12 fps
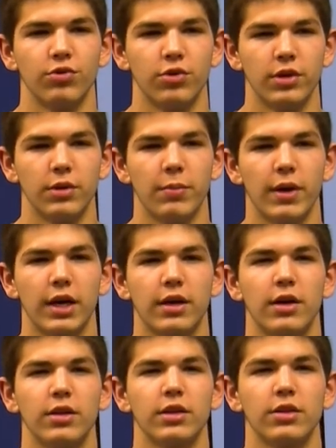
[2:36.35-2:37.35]
Roy by
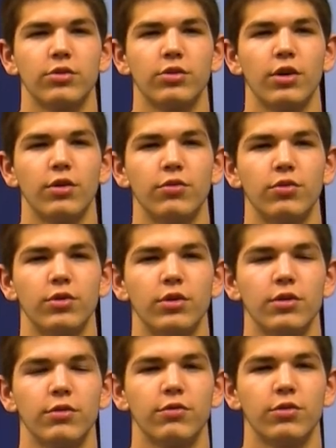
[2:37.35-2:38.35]
calling
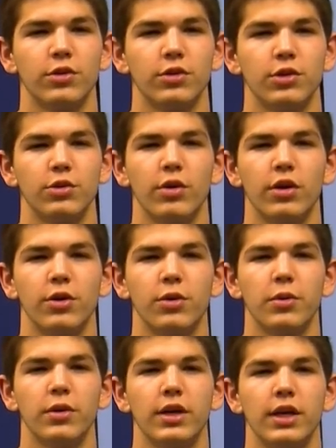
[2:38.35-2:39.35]

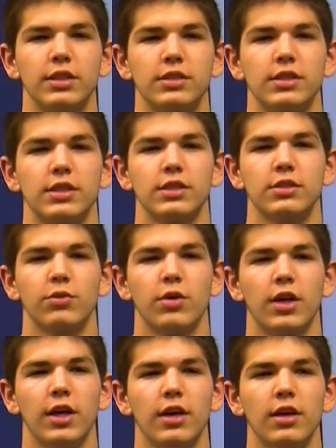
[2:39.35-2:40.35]

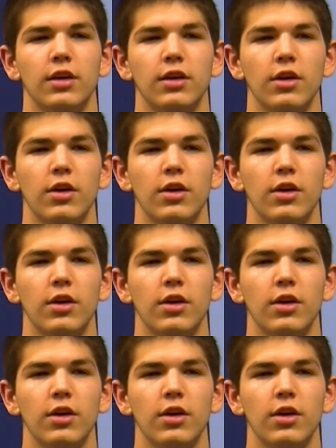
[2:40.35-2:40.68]
304-420-8618